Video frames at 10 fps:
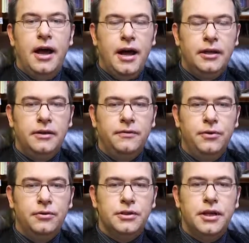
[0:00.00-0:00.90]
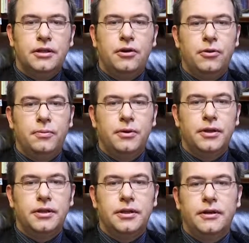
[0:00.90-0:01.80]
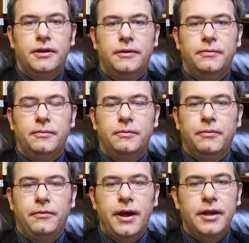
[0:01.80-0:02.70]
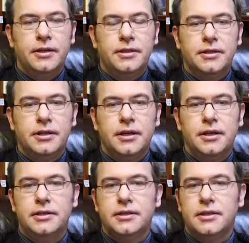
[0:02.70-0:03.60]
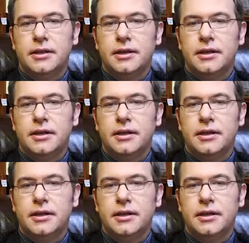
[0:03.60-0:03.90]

other views that corporate finance is